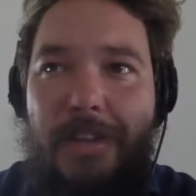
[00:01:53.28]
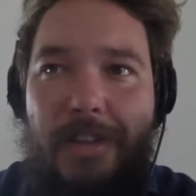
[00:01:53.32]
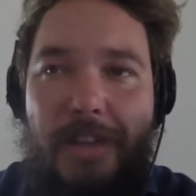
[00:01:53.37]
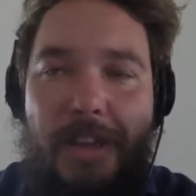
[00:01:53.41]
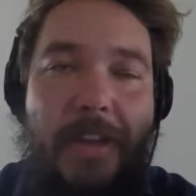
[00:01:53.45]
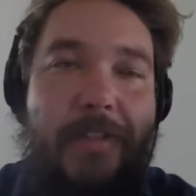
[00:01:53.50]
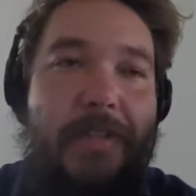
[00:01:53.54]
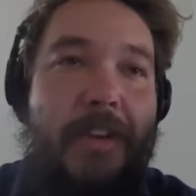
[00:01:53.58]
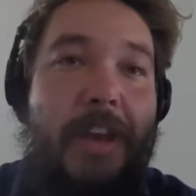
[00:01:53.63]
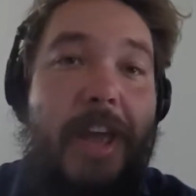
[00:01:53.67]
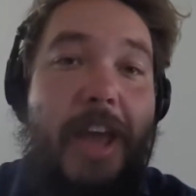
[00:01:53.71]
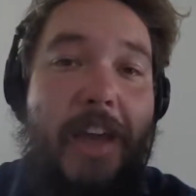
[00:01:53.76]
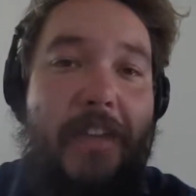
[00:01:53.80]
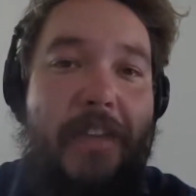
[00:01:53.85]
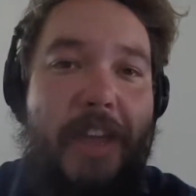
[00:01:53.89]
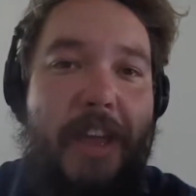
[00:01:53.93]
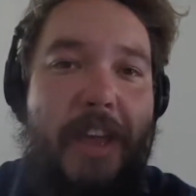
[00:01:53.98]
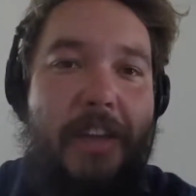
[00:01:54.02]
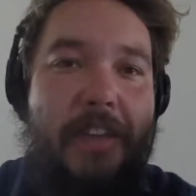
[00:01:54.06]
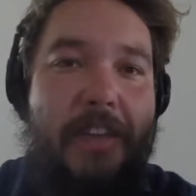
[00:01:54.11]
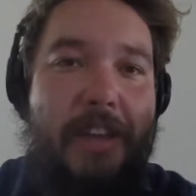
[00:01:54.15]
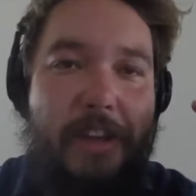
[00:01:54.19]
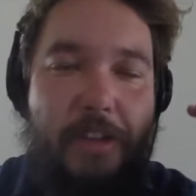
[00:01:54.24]
if it had
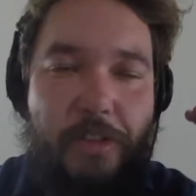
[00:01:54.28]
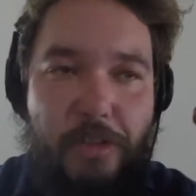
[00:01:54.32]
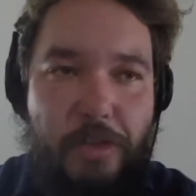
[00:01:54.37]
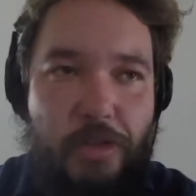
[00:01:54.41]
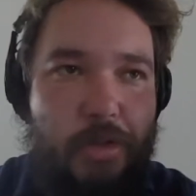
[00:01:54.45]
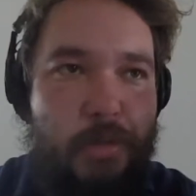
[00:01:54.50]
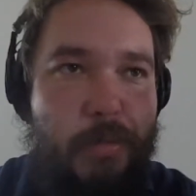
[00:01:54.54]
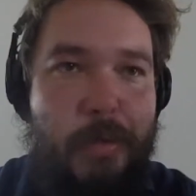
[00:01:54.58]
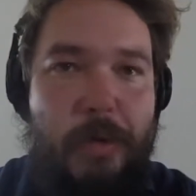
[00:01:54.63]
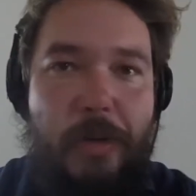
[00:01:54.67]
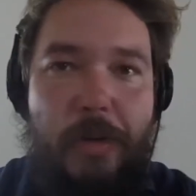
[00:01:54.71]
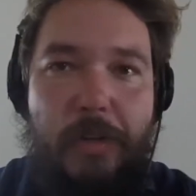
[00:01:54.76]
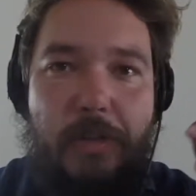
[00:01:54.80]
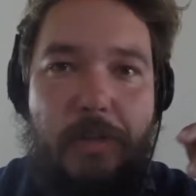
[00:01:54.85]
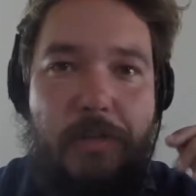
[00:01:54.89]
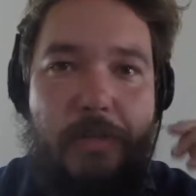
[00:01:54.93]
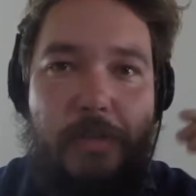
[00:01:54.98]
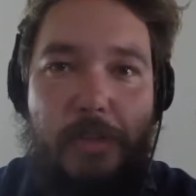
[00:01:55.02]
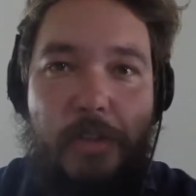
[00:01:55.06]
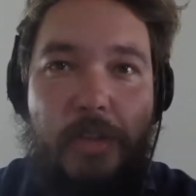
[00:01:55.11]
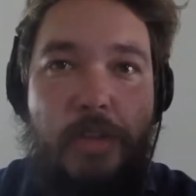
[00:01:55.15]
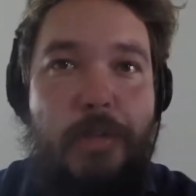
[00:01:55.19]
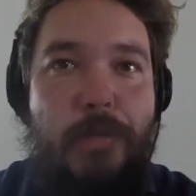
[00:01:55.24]
that like super
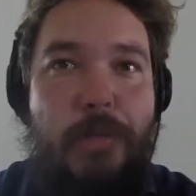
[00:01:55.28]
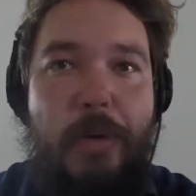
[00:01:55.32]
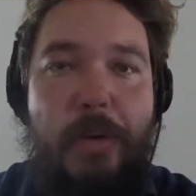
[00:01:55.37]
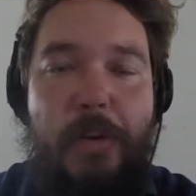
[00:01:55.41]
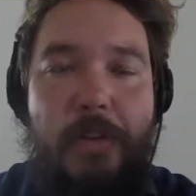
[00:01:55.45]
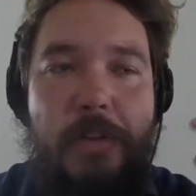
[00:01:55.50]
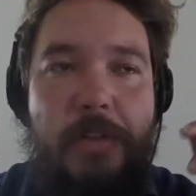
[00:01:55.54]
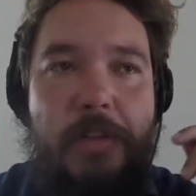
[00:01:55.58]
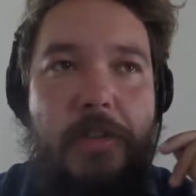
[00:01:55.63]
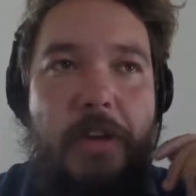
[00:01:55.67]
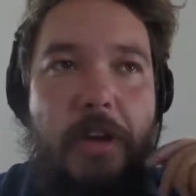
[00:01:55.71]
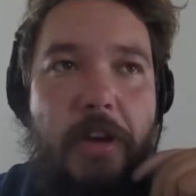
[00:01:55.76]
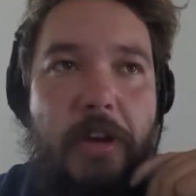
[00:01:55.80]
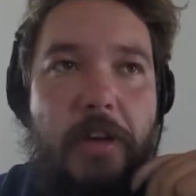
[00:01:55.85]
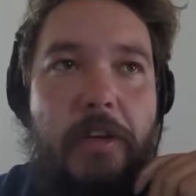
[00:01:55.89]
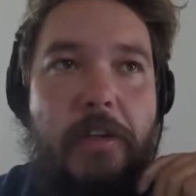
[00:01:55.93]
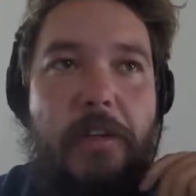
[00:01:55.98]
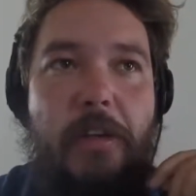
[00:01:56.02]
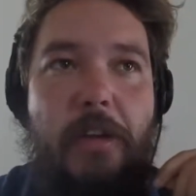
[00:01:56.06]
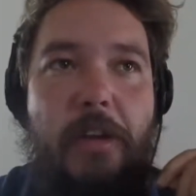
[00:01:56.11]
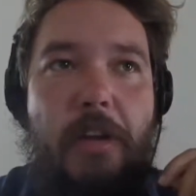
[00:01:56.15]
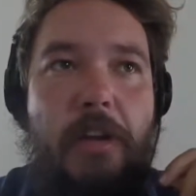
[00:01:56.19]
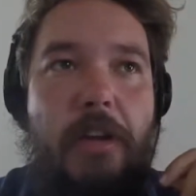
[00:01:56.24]
good
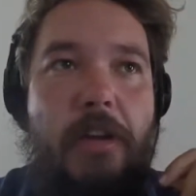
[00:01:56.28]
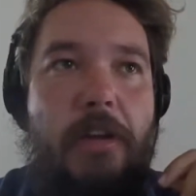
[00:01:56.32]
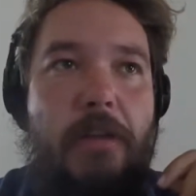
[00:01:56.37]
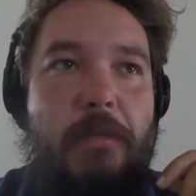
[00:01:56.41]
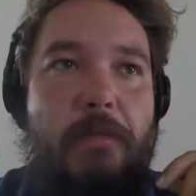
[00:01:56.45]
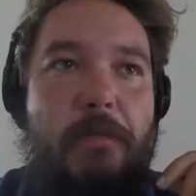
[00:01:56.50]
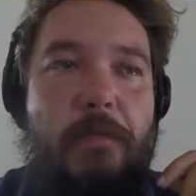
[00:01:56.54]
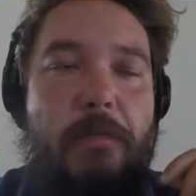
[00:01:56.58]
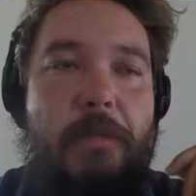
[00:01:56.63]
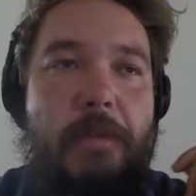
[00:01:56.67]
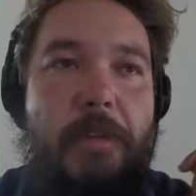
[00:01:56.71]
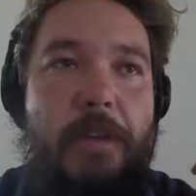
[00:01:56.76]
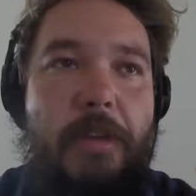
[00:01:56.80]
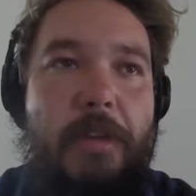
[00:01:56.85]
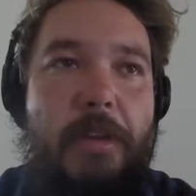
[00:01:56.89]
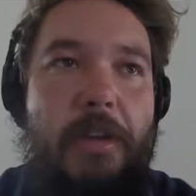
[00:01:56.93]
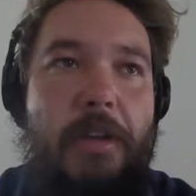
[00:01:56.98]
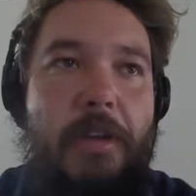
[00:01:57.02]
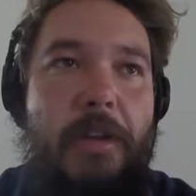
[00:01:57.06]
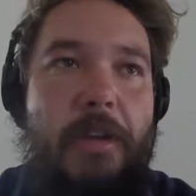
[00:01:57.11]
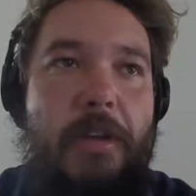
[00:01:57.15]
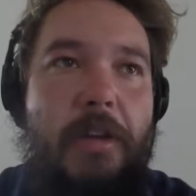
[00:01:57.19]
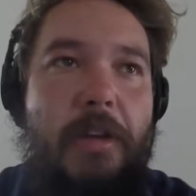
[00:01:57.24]
start. And
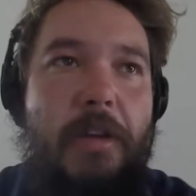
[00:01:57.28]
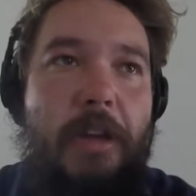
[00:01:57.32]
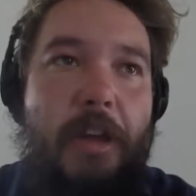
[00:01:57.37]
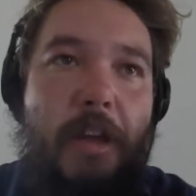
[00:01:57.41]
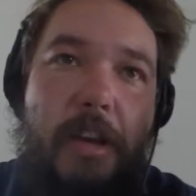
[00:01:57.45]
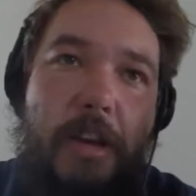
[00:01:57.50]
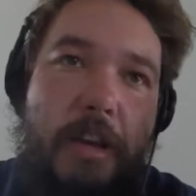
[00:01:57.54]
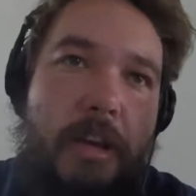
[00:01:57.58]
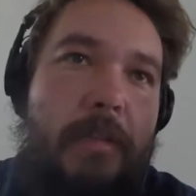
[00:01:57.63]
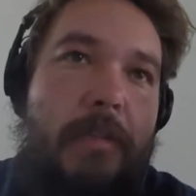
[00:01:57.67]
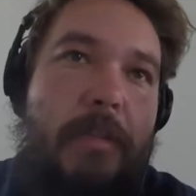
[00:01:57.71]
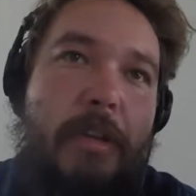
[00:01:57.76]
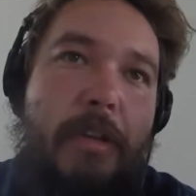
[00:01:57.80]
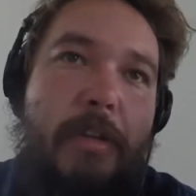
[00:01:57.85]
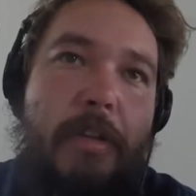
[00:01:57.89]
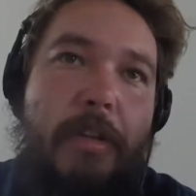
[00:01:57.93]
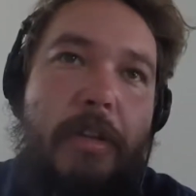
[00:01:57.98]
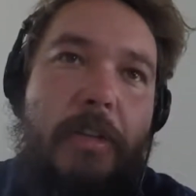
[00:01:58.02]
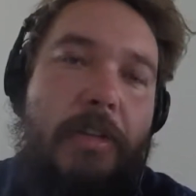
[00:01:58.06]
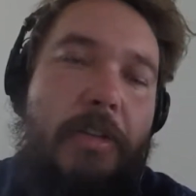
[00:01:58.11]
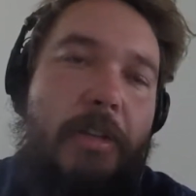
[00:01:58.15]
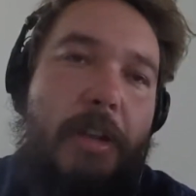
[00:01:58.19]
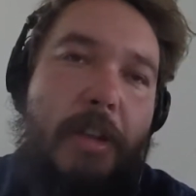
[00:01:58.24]
you know,
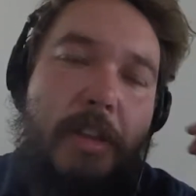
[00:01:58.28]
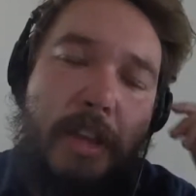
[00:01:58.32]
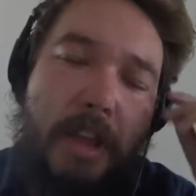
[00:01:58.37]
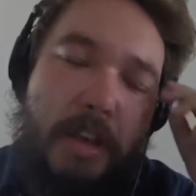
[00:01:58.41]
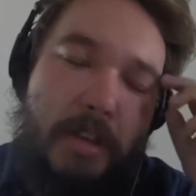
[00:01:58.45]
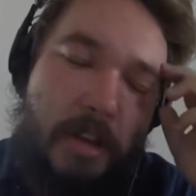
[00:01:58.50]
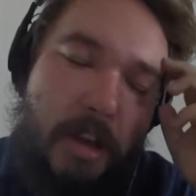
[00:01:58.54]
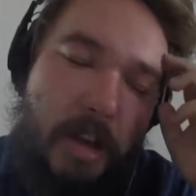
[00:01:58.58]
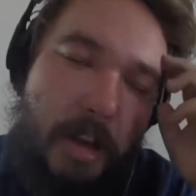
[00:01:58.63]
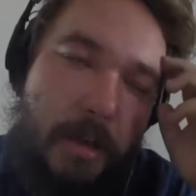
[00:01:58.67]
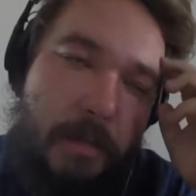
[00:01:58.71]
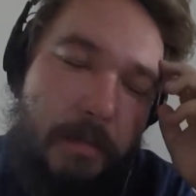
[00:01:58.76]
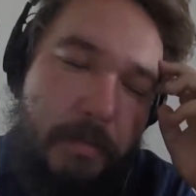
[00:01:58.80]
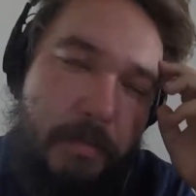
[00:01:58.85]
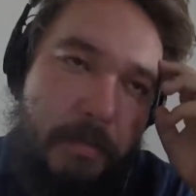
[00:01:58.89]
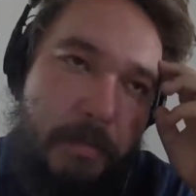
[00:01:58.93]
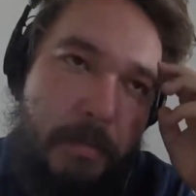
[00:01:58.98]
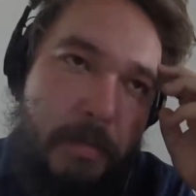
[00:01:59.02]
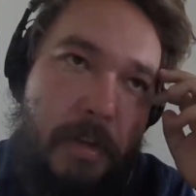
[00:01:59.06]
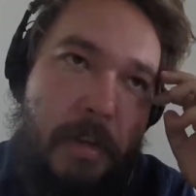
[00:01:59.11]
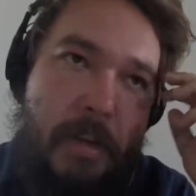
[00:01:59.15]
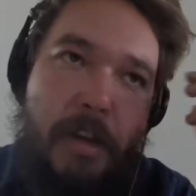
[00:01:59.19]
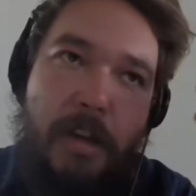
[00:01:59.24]
at that
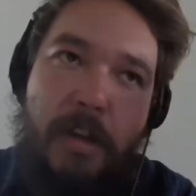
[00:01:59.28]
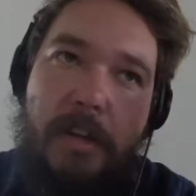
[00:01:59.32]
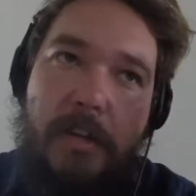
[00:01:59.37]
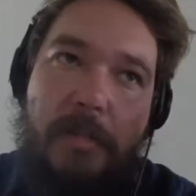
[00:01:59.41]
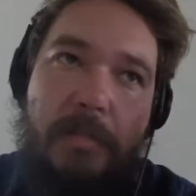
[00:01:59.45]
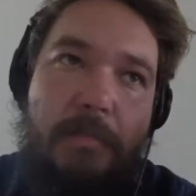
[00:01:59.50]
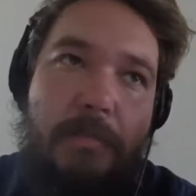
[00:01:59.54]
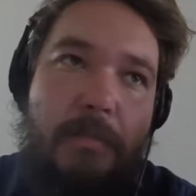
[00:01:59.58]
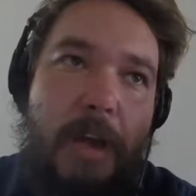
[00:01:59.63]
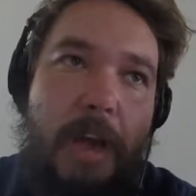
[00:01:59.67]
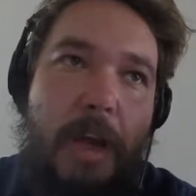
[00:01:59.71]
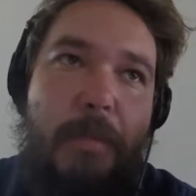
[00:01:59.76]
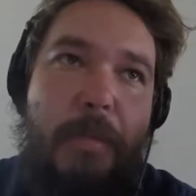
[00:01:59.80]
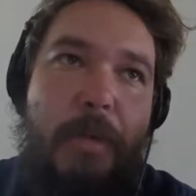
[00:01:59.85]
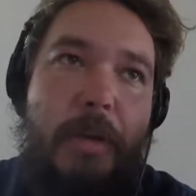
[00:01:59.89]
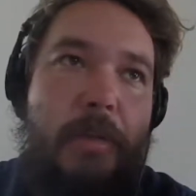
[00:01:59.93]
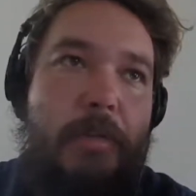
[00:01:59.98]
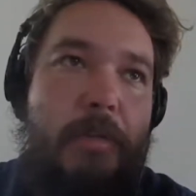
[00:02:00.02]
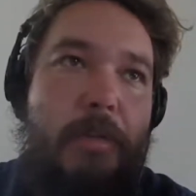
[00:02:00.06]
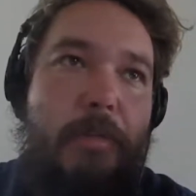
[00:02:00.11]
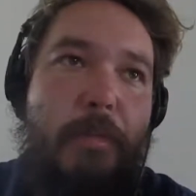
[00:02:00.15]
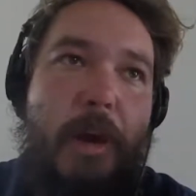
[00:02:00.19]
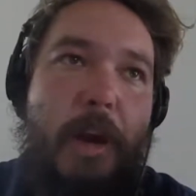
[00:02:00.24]
time, I
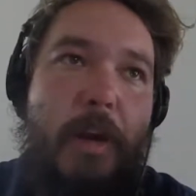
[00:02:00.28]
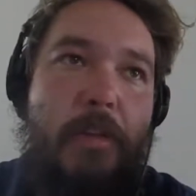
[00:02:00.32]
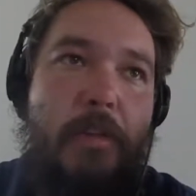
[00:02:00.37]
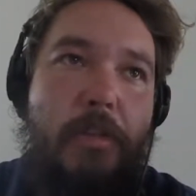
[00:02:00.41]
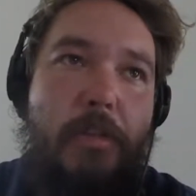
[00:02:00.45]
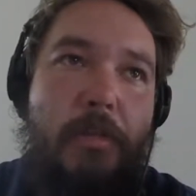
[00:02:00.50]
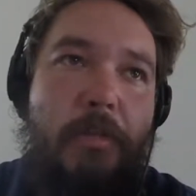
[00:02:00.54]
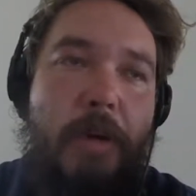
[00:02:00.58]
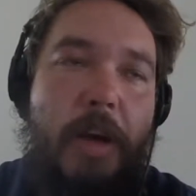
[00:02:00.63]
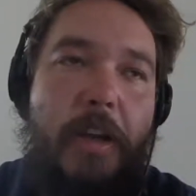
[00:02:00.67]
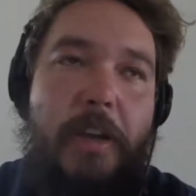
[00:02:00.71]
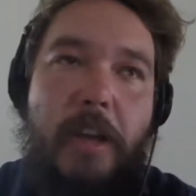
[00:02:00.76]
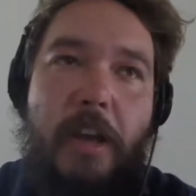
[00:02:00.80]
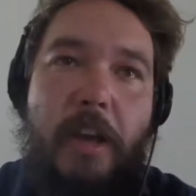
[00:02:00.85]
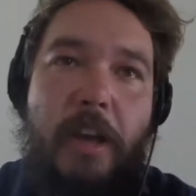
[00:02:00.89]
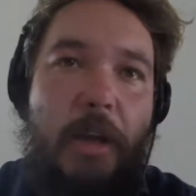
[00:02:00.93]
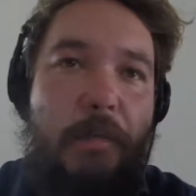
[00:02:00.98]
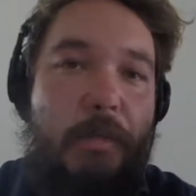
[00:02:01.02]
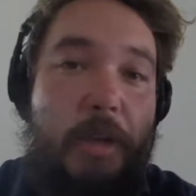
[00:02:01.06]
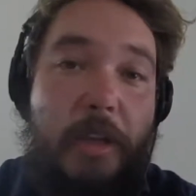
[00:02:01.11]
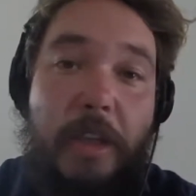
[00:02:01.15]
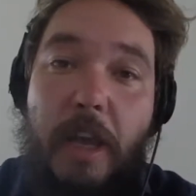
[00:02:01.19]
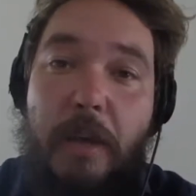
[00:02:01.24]
played with Emrakul in my deck.
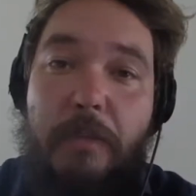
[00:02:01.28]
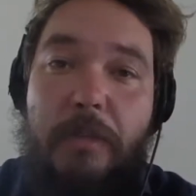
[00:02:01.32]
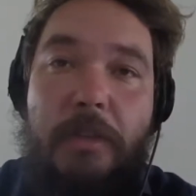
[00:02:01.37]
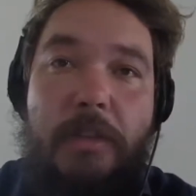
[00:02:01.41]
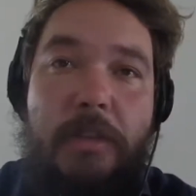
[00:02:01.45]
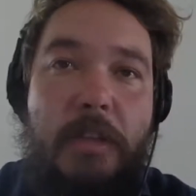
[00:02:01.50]
I played Captain